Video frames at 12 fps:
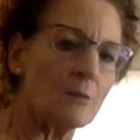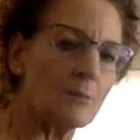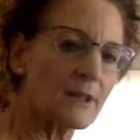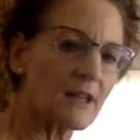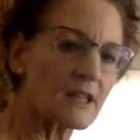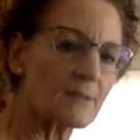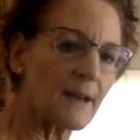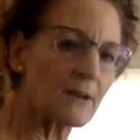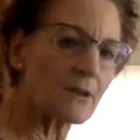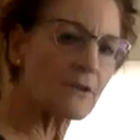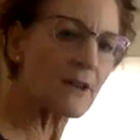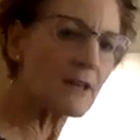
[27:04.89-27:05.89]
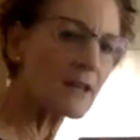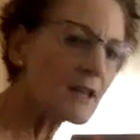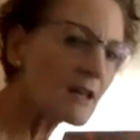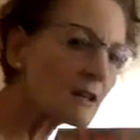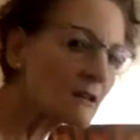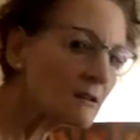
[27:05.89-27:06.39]
but it's better than
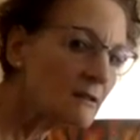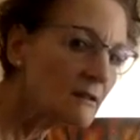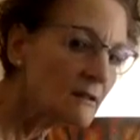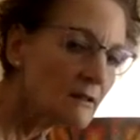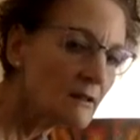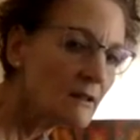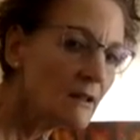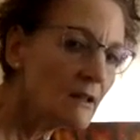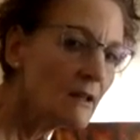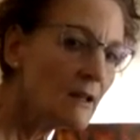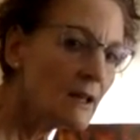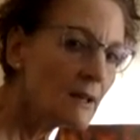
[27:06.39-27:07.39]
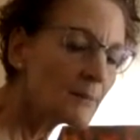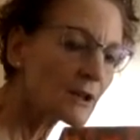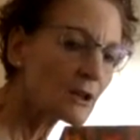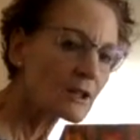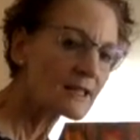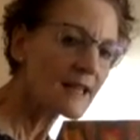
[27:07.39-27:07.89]
here,
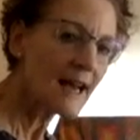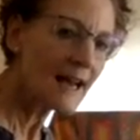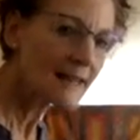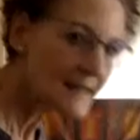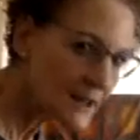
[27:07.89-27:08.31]
because that's